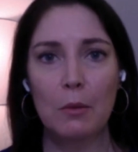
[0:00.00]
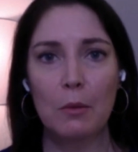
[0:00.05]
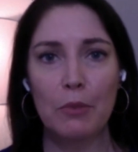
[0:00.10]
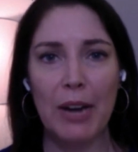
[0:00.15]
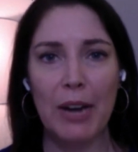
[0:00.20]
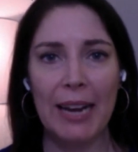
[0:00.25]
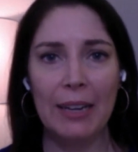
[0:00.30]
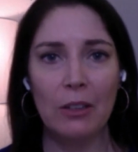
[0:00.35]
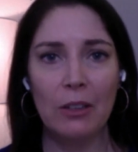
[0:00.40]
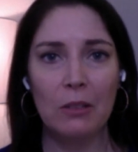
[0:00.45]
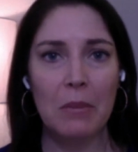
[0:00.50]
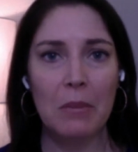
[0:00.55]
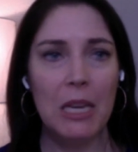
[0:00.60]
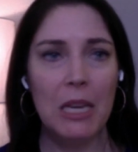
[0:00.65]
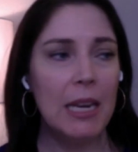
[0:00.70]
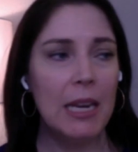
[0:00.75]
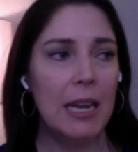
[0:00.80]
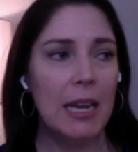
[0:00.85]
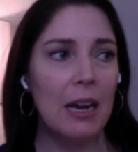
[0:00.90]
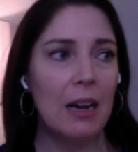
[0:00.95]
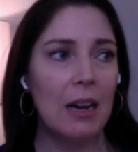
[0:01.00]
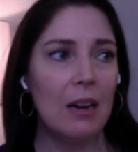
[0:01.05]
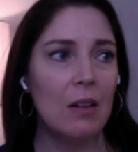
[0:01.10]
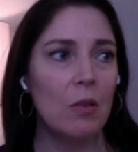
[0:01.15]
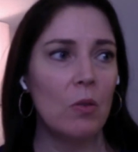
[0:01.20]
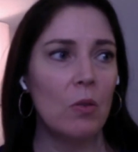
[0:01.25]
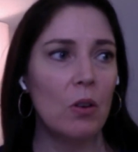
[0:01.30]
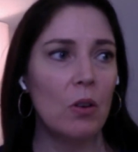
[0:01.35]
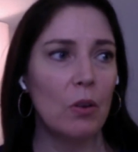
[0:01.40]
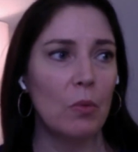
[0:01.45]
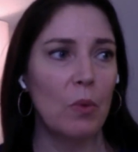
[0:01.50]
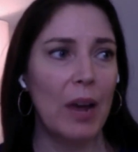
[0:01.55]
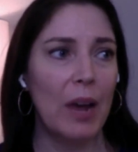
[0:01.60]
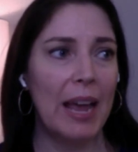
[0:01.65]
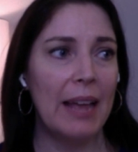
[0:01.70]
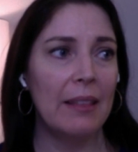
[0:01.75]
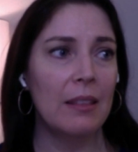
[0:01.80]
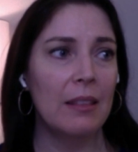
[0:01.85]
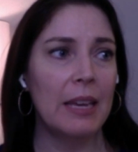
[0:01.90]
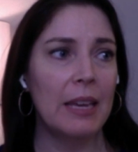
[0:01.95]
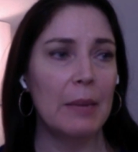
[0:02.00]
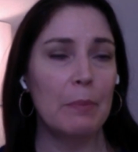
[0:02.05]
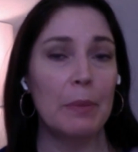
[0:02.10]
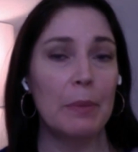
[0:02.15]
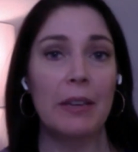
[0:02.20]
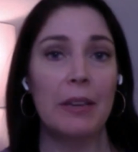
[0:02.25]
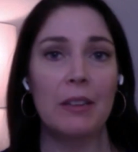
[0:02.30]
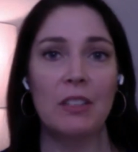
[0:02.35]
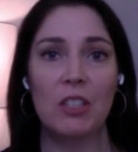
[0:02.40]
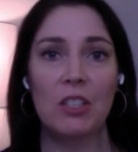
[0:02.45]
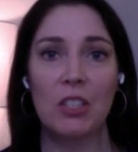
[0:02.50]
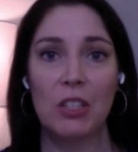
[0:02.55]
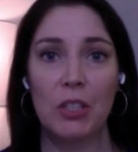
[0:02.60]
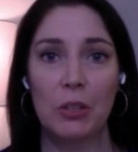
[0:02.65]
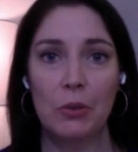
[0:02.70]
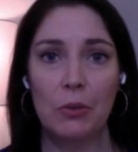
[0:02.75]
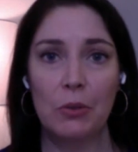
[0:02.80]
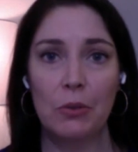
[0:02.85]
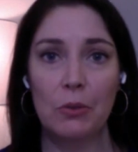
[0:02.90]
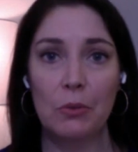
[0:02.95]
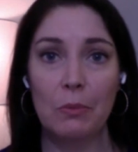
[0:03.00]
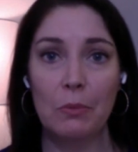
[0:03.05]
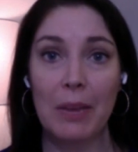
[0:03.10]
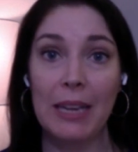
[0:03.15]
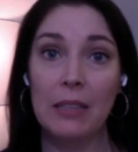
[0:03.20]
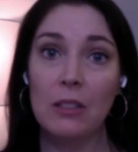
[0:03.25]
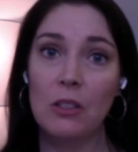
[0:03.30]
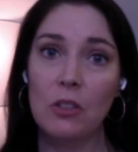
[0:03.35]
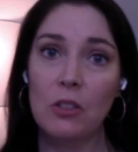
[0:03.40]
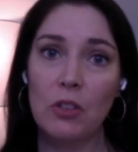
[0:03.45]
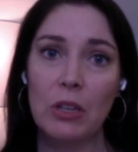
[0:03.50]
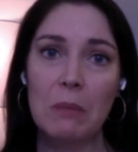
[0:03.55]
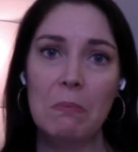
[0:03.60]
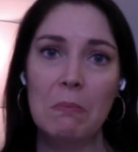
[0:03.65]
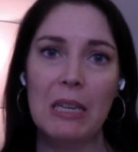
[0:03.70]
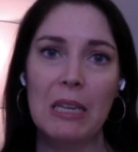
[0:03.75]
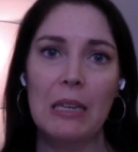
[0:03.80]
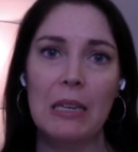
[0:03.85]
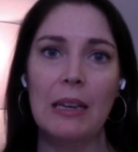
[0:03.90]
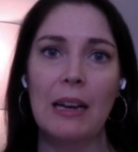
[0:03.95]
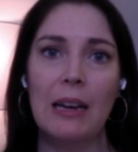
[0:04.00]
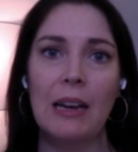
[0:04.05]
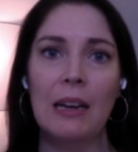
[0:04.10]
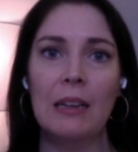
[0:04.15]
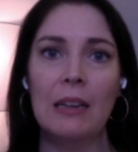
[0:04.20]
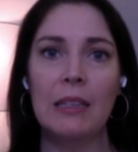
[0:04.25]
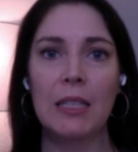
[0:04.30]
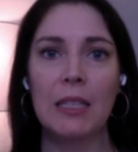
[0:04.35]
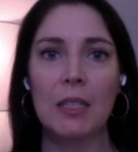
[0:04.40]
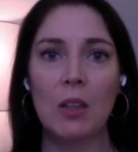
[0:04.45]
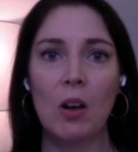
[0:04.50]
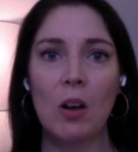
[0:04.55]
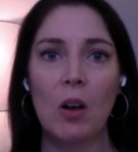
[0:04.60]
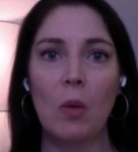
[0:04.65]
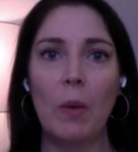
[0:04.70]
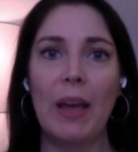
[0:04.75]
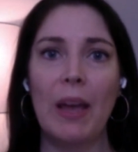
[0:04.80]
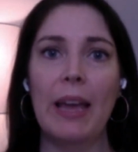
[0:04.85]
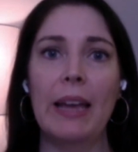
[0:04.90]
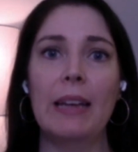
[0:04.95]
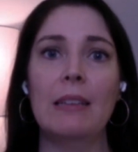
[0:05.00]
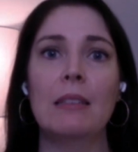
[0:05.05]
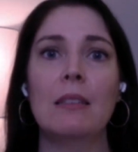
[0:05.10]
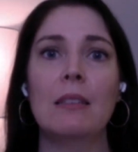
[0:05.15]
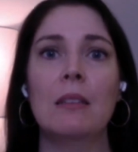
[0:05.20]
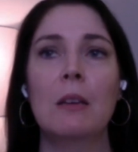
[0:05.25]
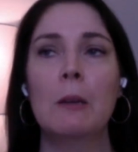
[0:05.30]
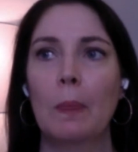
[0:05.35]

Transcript: bridal media or when they pitch to mainstream media, it's always,